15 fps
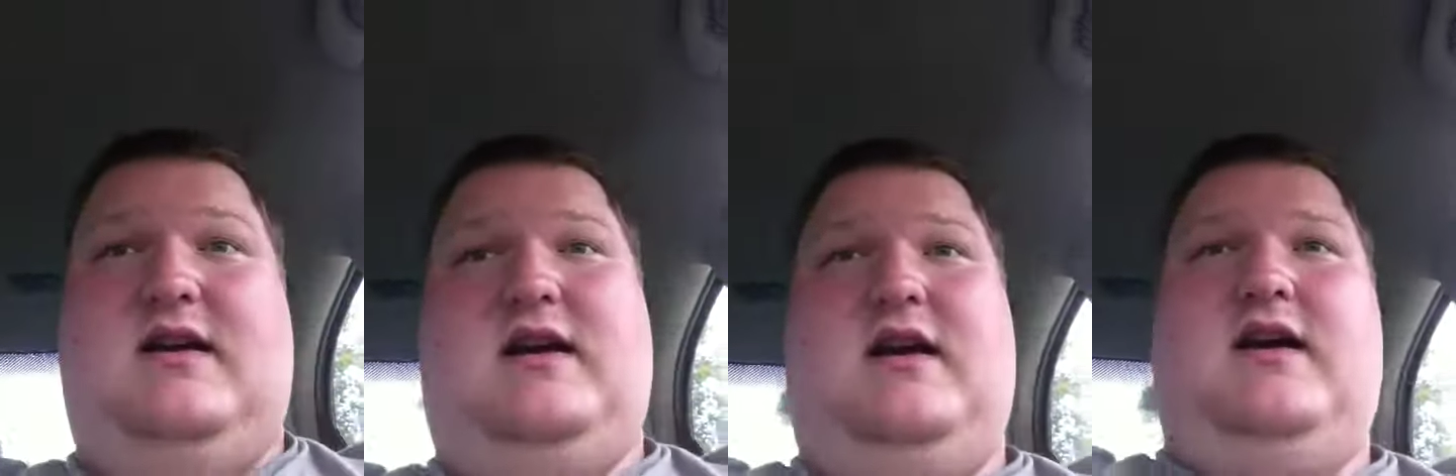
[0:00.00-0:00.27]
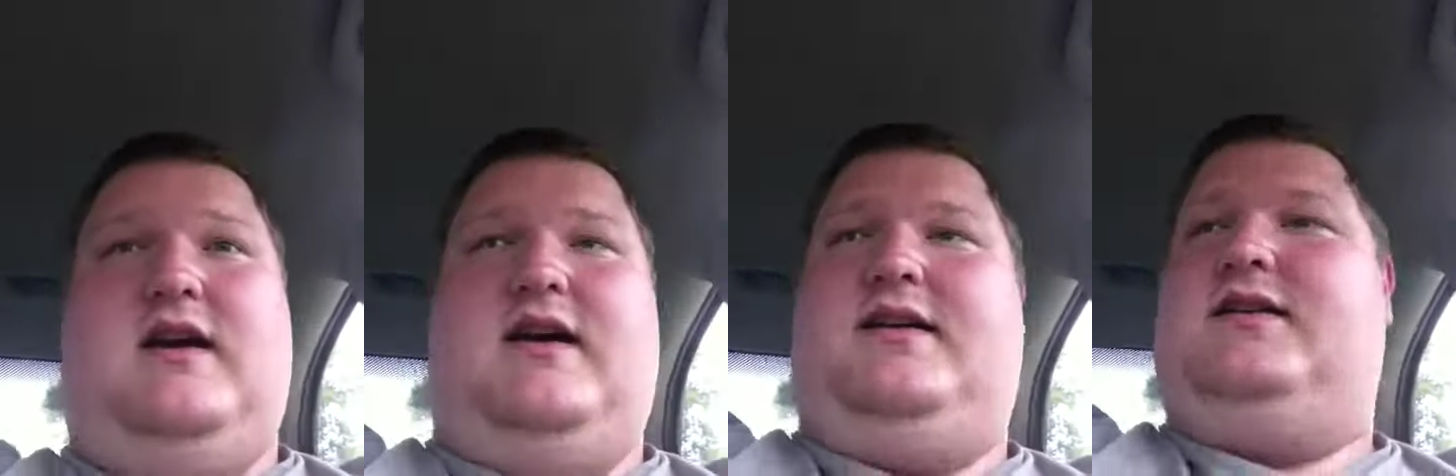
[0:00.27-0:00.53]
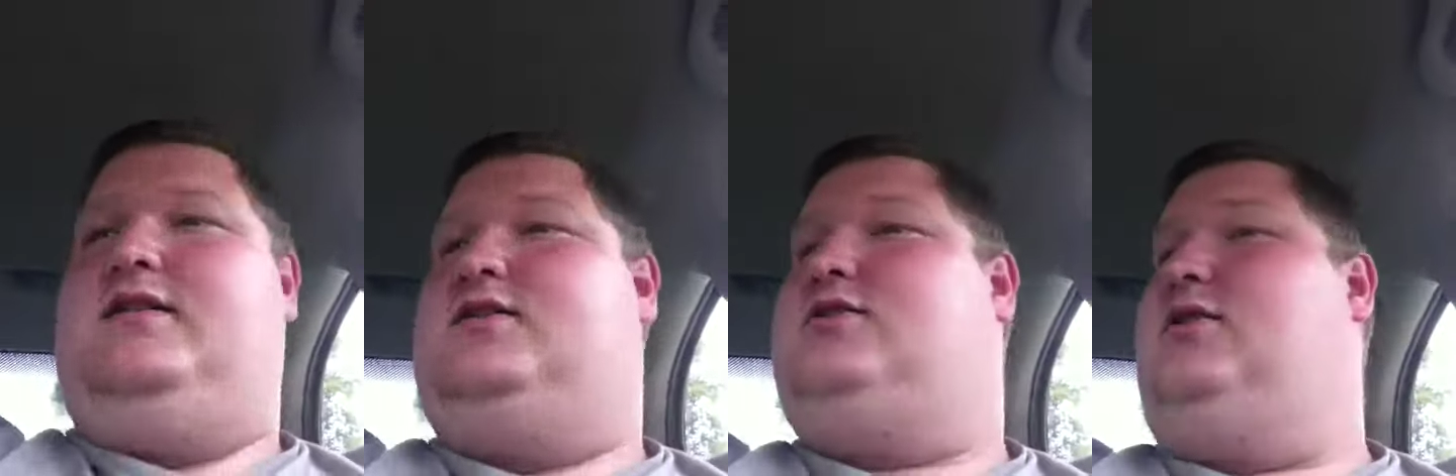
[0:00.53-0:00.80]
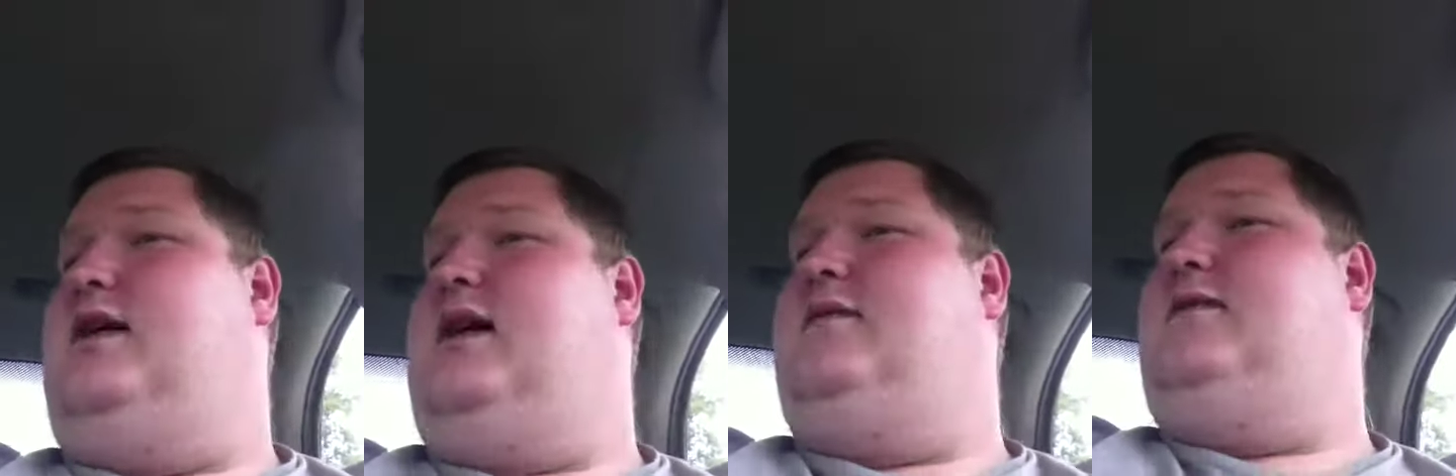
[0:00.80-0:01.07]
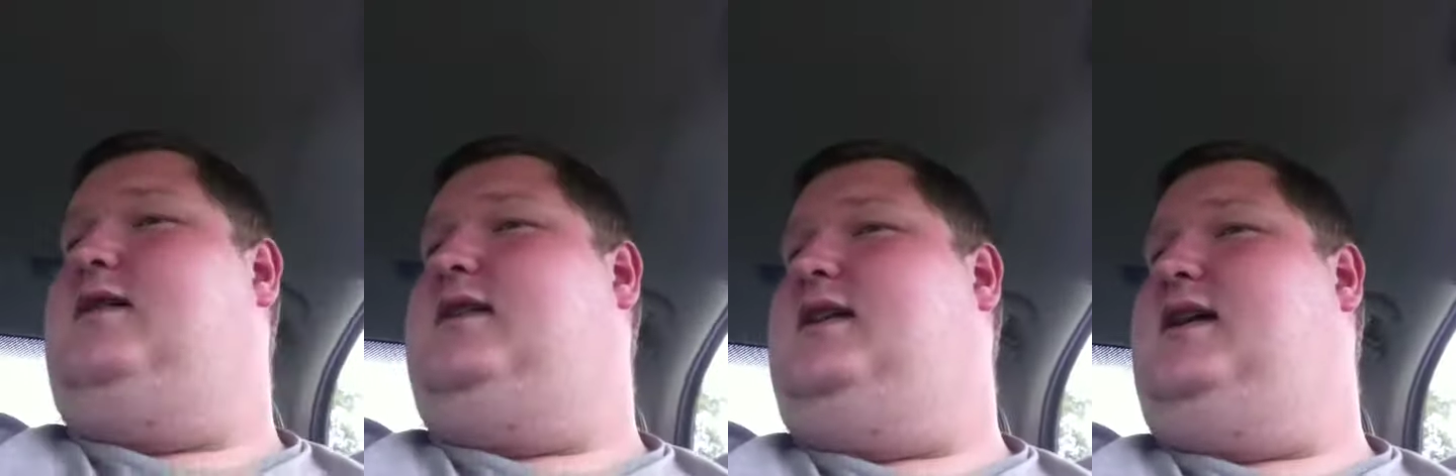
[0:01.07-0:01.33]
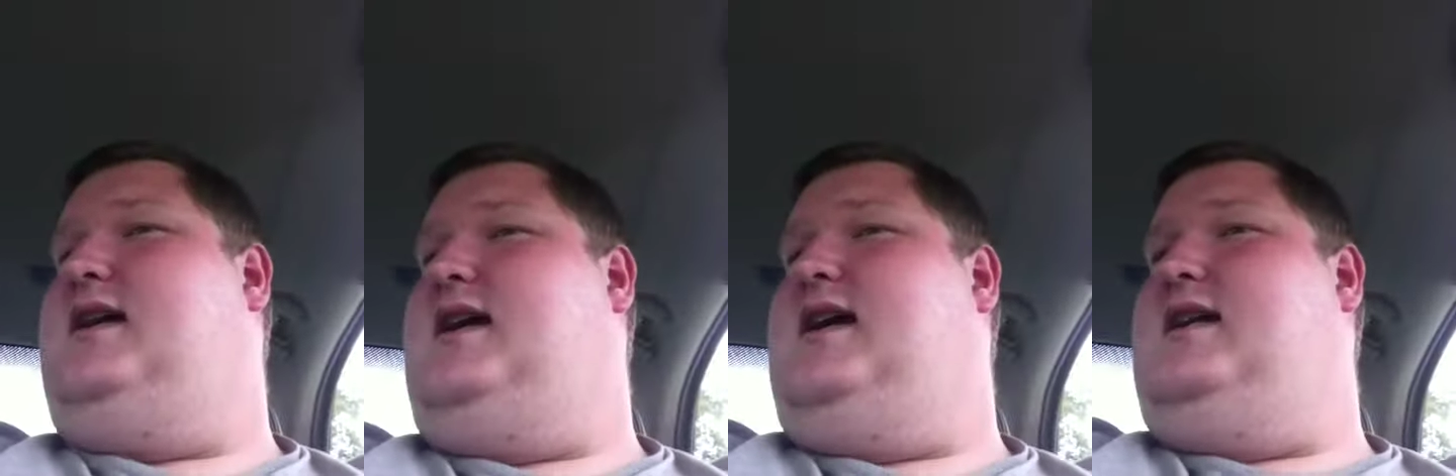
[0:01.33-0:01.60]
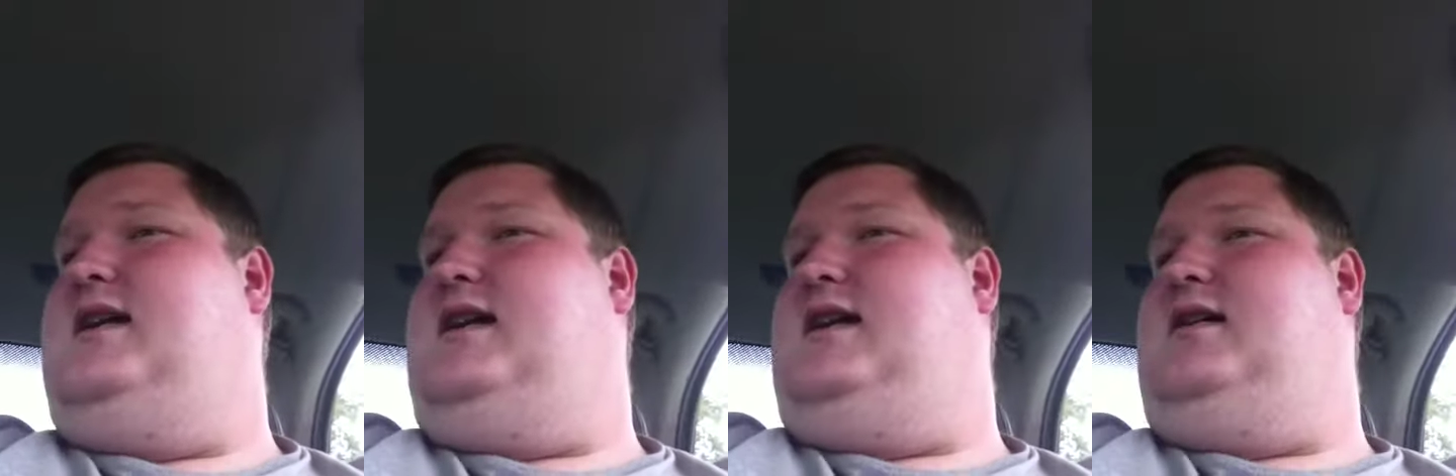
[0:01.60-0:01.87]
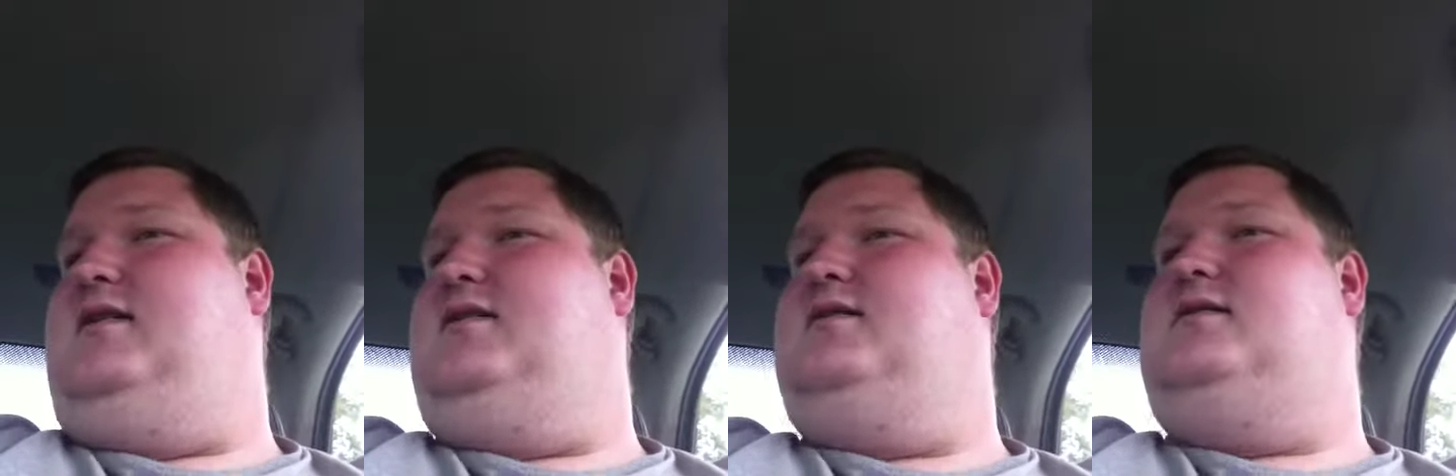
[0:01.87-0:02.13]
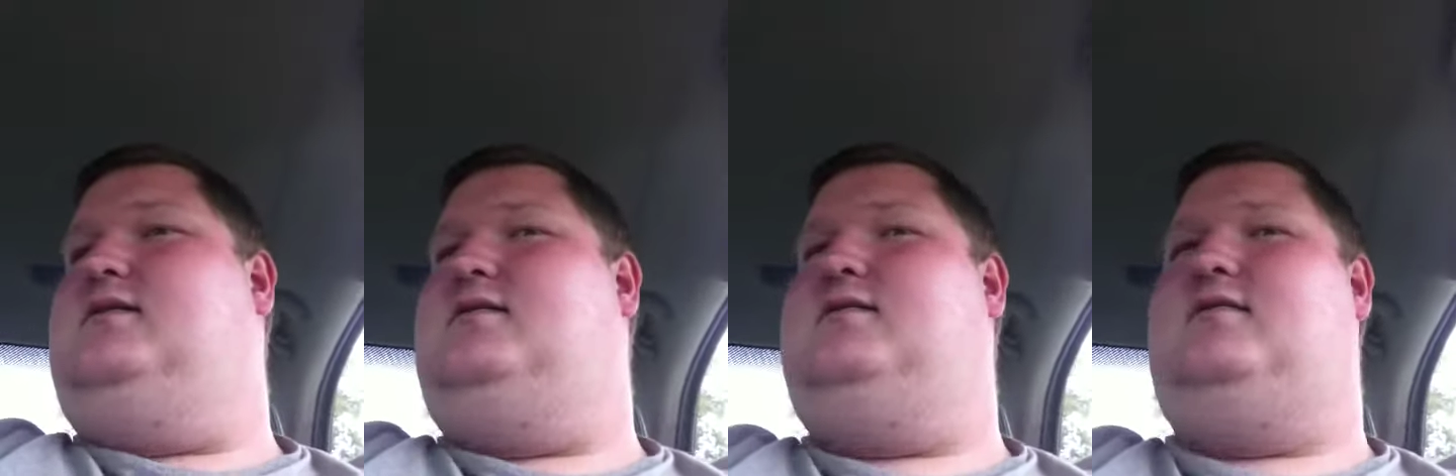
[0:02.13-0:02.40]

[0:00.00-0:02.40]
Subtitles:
Alright, so everything in here